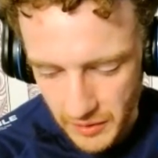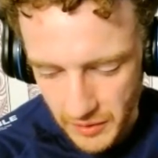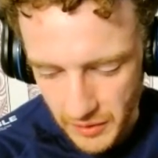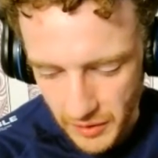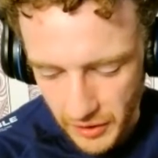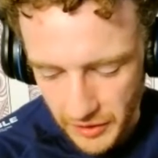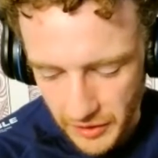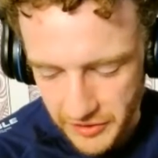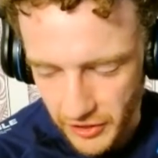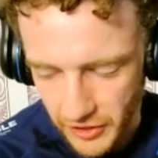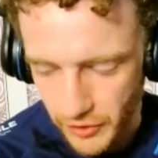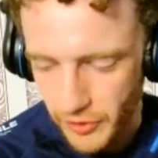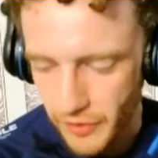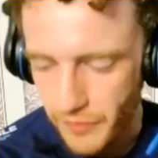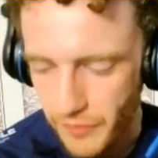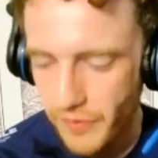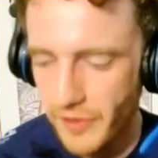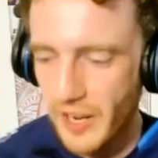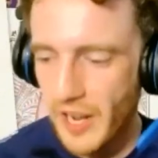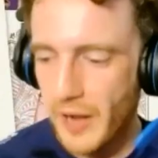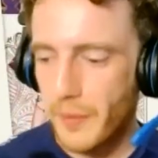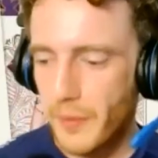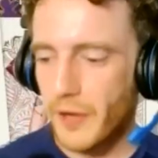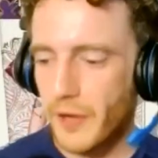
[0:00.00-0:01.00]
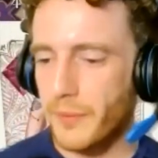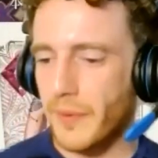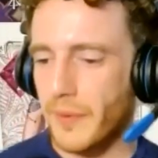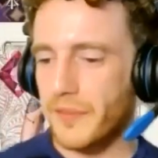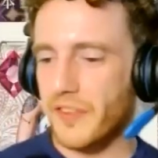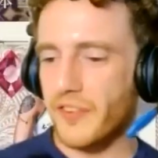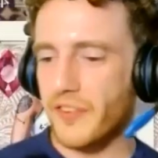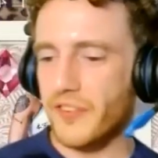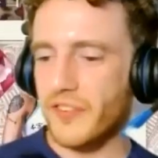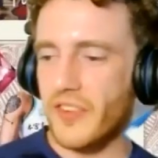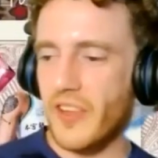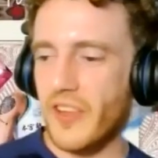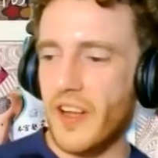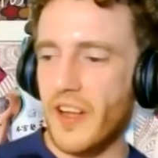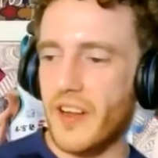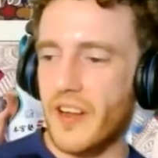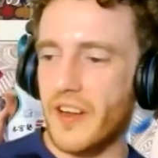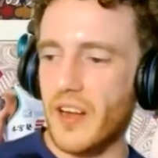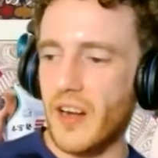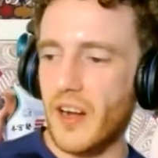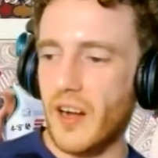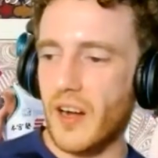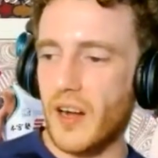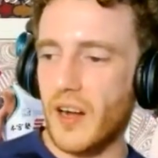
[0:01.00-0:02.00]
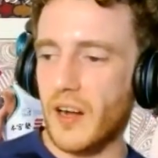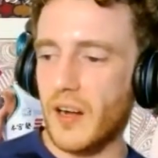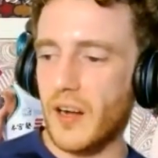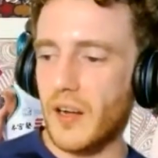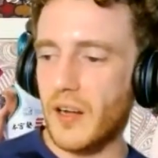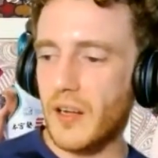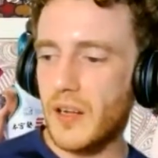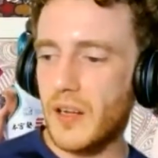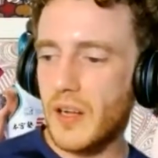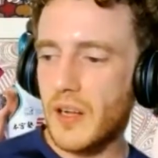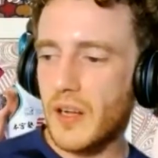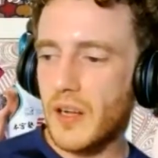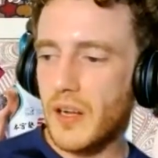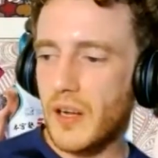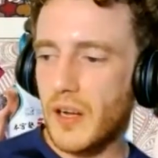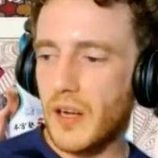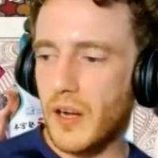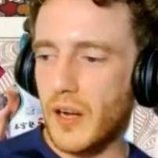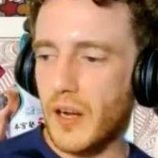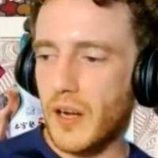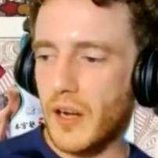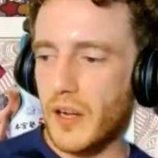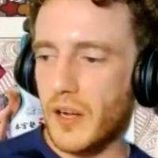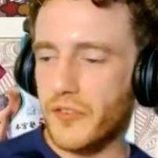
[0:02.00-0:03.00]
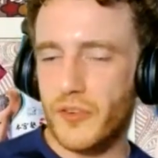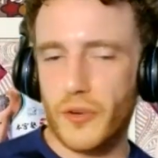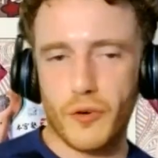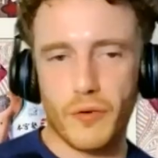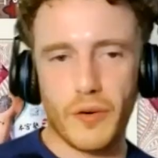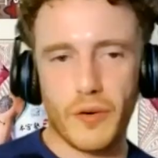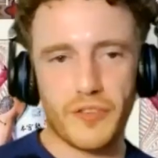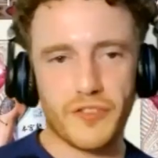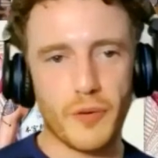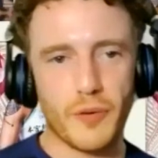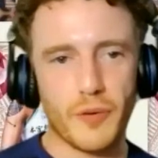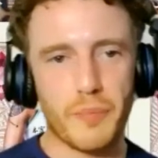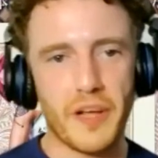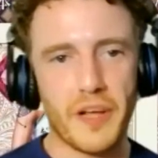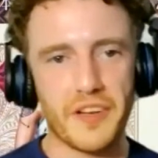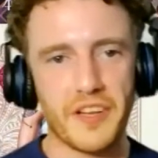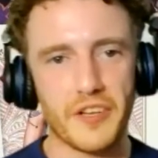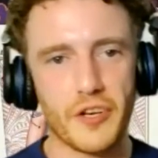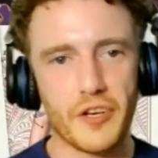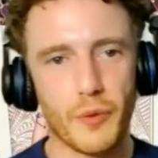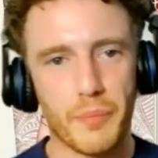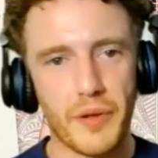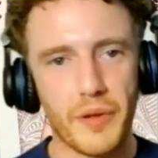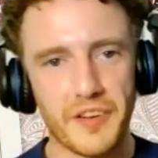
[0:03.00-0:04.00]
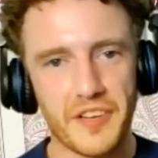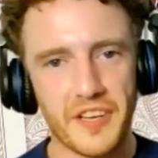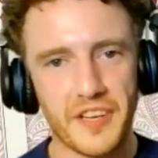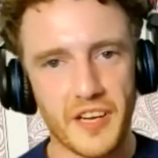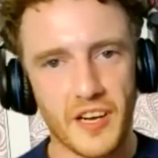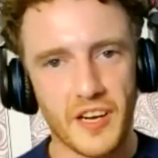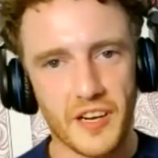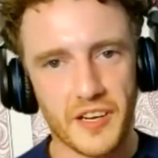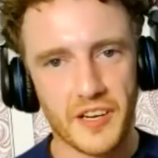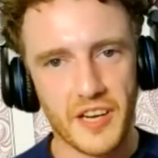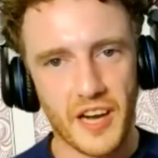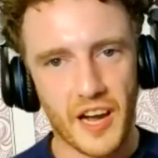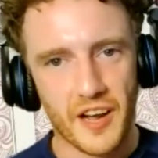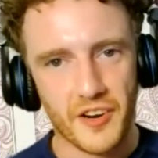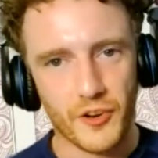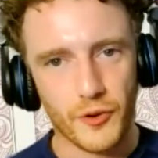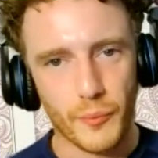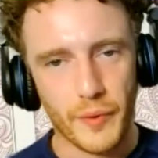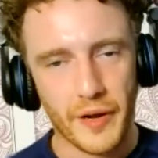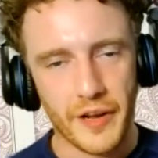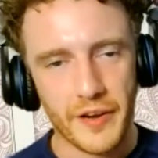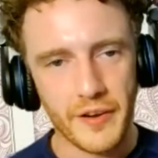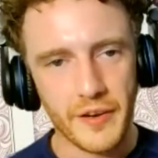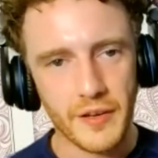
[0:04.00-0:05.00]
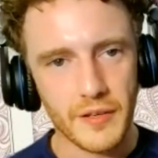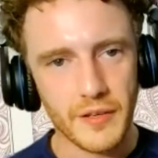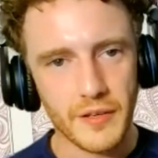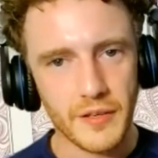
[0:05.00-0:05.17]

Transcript: I totally forgot what I was about to say. So Chris, you're picking Kano to win?